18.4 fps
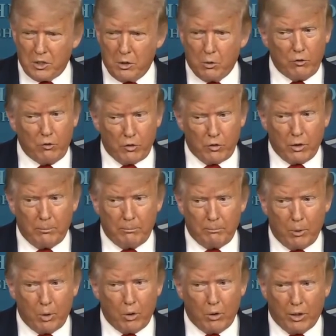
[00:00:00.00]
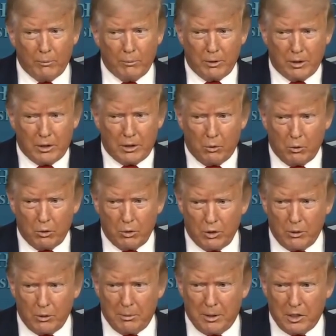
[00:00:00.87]
They were very boring, but they were
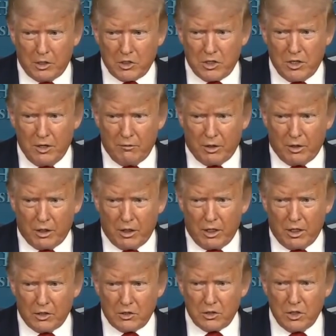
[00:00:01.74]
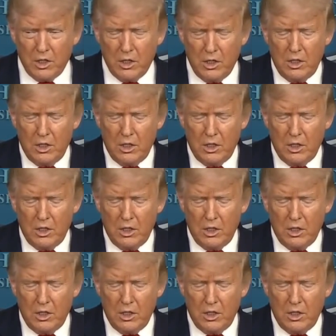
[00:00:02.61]
debates nevertheless.